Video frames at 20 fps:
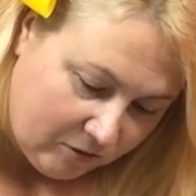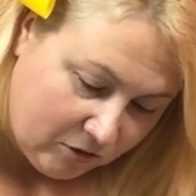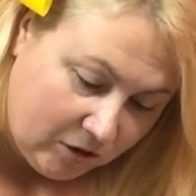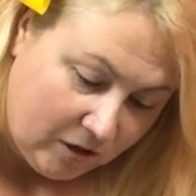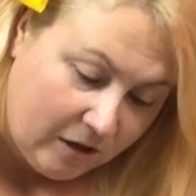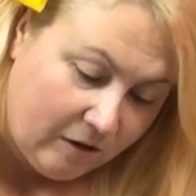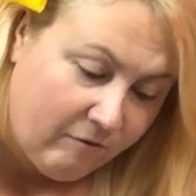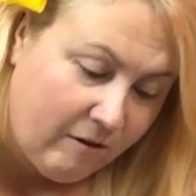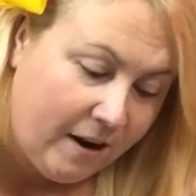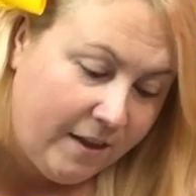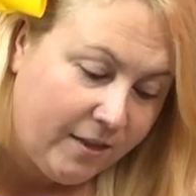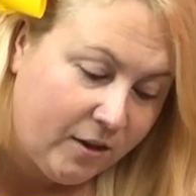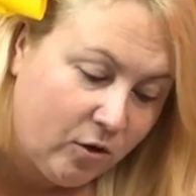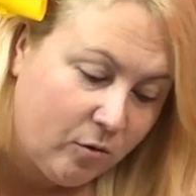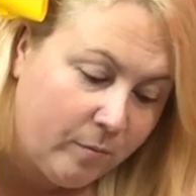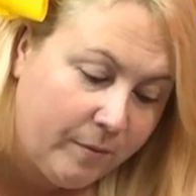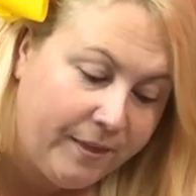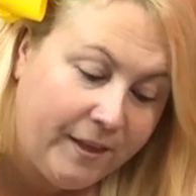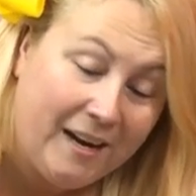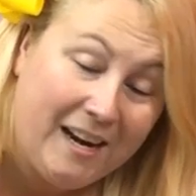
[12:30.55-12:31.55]
Should I write the
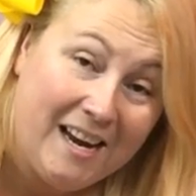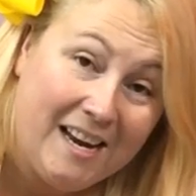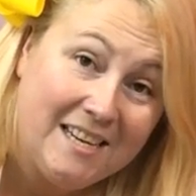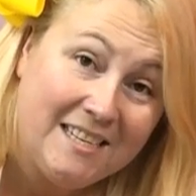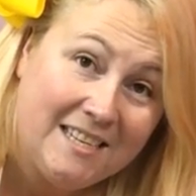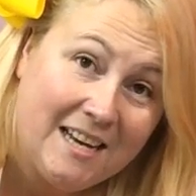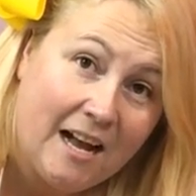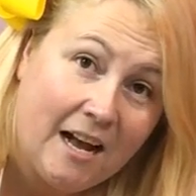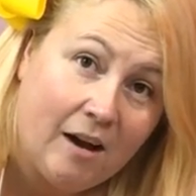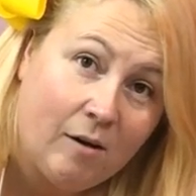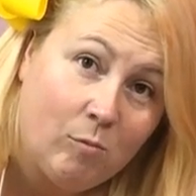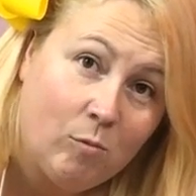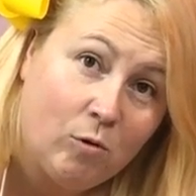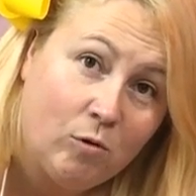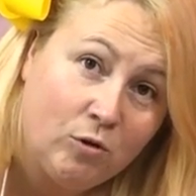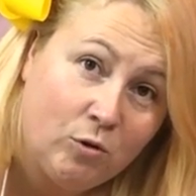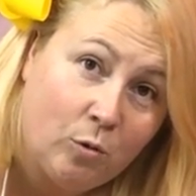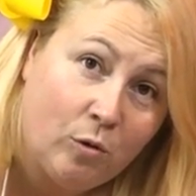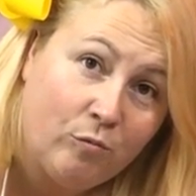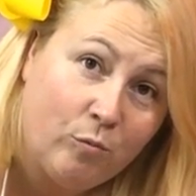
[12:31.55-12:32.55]
number that it is now,
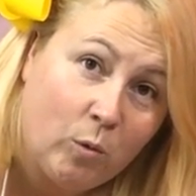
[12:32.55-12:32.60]
or do you